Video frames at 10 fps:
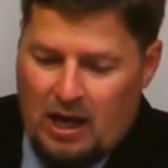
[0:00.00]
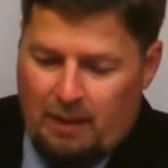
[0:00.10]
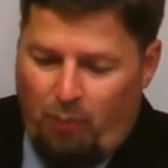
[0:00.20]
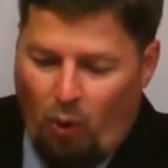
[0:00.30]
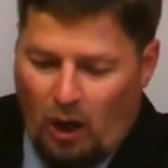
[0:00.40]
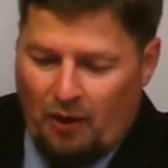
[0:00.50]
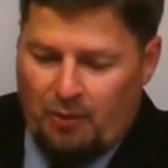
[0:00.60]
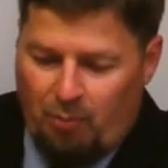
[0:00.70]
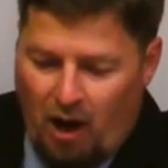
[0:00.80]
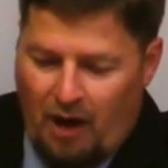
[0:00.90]
and pour out the
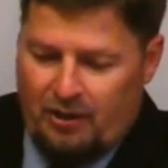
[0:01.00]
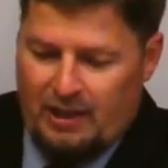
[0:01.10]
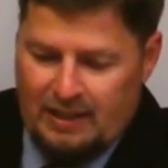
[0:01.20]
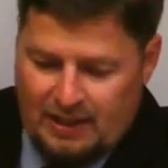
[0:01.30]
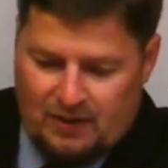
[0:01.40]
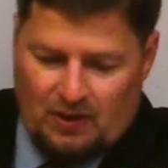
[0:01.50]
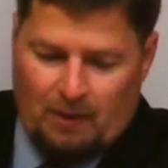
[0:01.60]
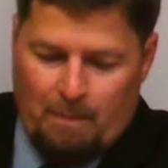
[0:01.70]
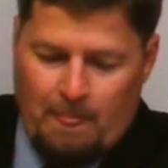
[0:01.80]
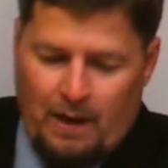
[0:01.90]
broth. And he did so.